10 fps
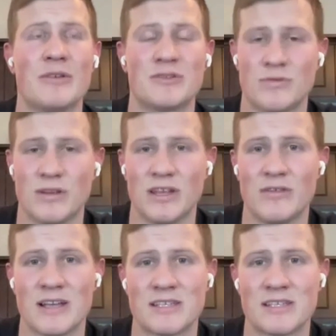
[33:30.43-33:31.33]
was really
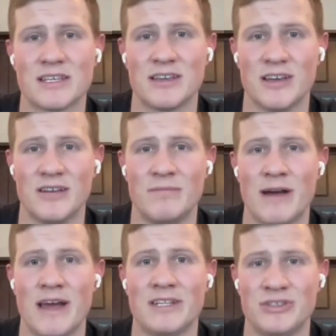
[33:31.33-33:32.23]
wrestling good
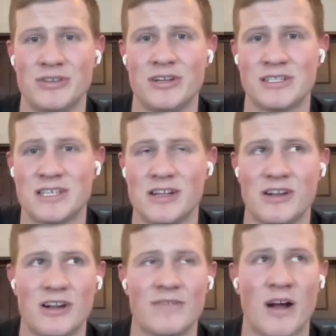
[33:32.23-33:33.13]
my junior and senior
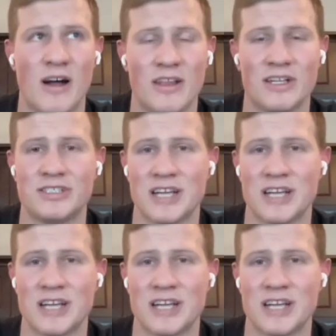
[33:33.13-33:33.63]
year of college.